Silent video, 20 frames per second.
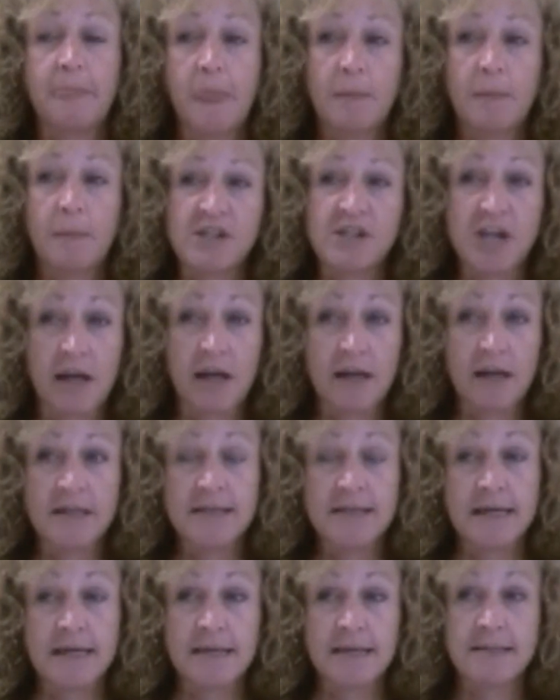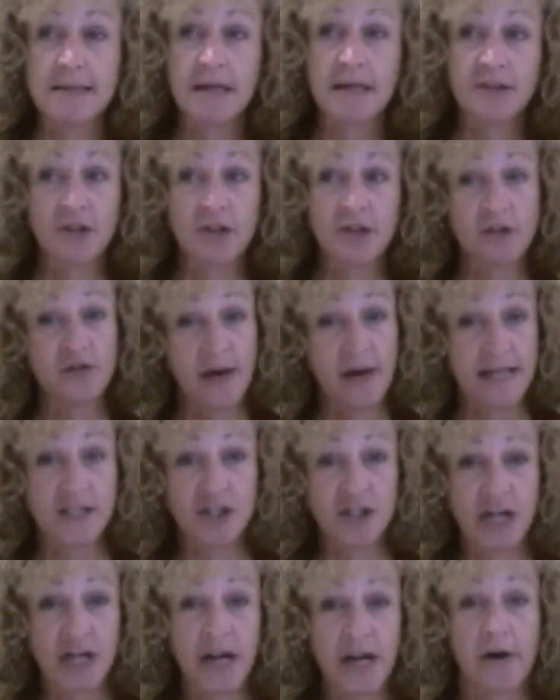Michelle is
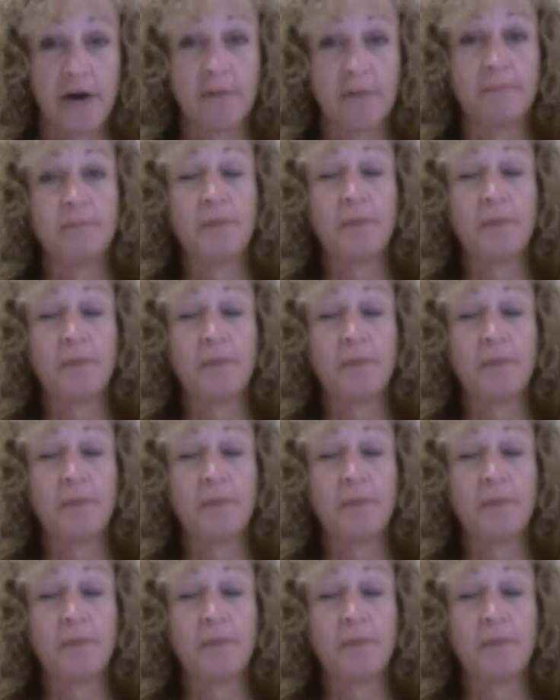transgender.